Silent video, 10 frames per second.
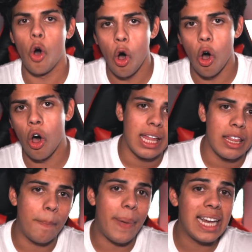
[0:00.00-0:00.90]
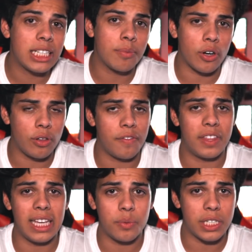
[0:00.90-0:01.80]
Or the base model of
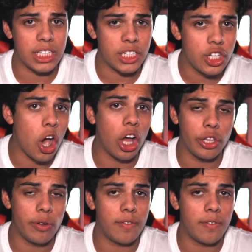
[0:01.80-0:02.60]
these, which is not Louis